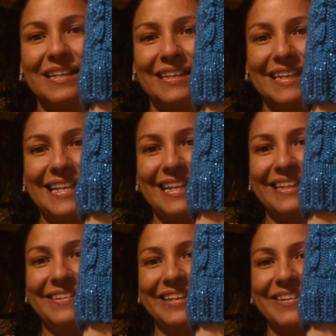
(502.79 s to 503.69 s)
Look at that.
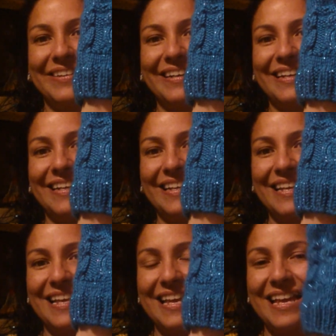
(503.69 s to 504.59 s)
There they are
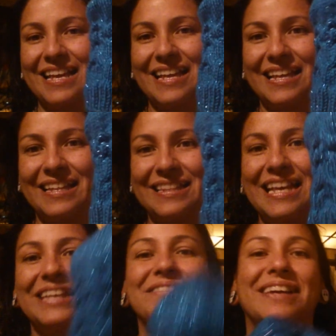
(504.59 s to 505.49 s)

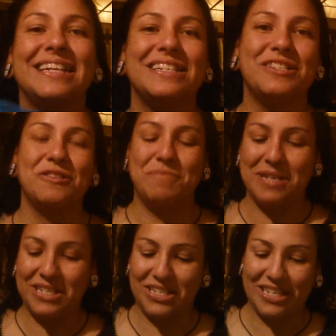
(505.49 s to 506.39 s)
thank you guys so
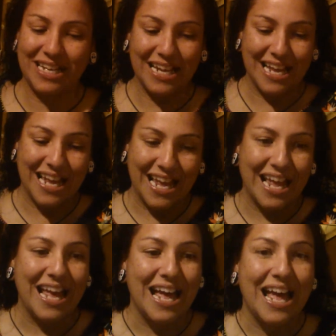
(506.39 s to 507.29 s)
much.
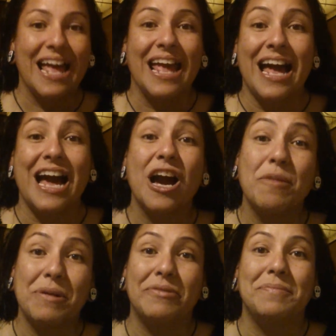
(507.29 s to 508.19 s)
I
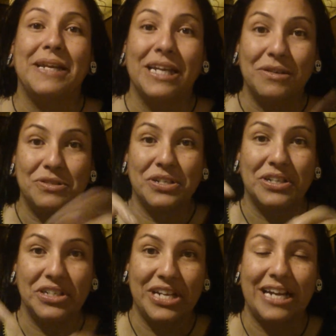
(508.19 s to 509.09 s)
hope everybody goes to
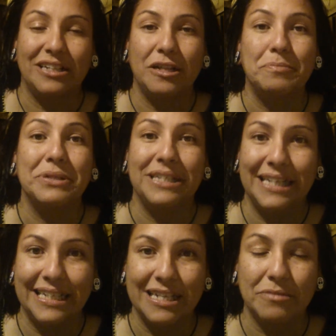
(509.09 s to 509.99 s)
her channel. I'll put a
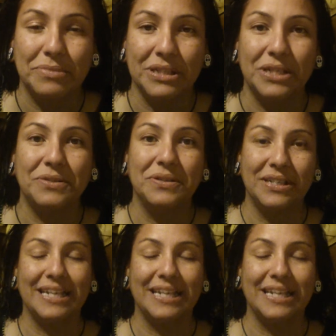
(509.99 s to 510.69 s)
link down below.